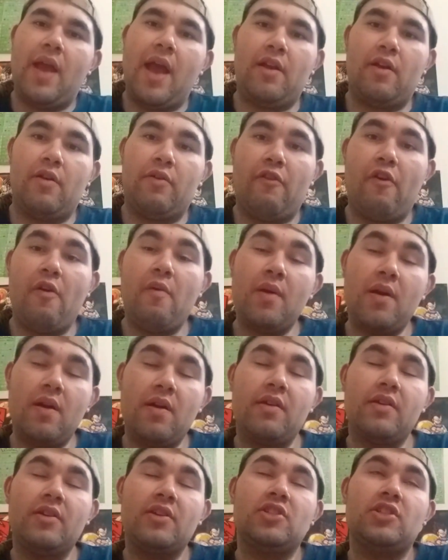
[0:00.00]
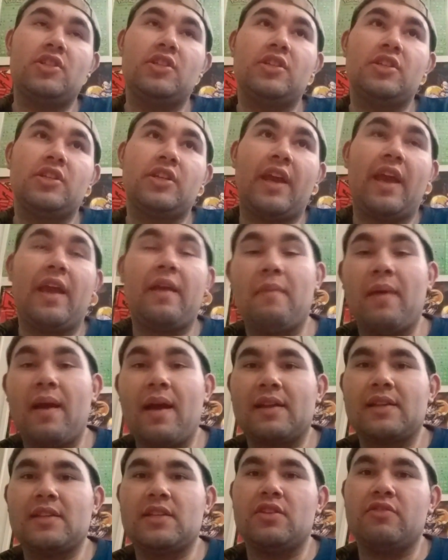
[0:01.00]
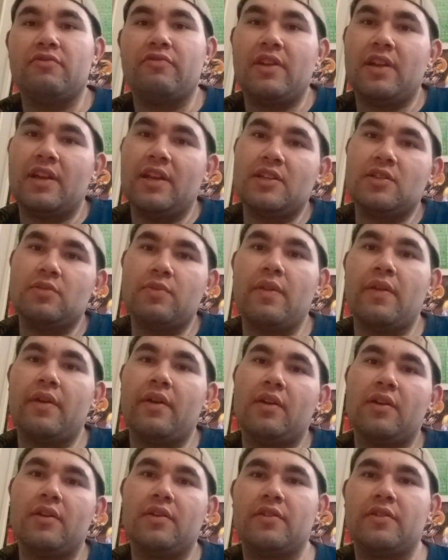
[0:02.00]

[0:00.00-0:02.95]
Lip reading: we had Haroma. She came back to the village with